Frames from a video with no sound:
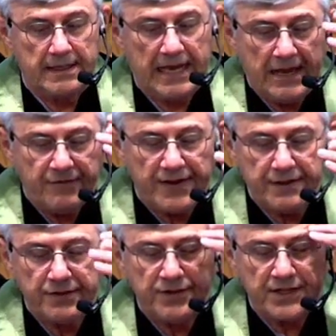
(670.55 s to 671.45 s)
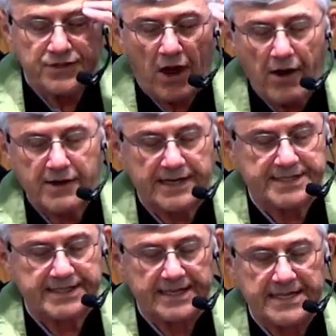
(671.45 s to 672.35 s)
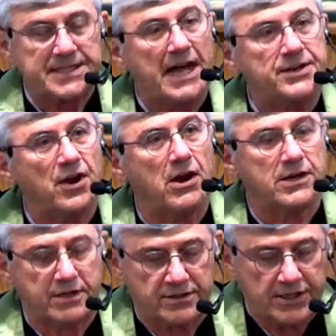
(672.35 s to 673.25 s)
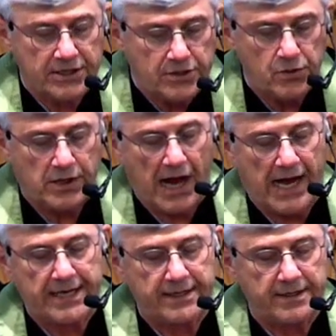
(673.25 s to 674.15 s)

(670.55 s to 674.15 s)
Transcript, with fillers: even the darkness is not dark to you, God.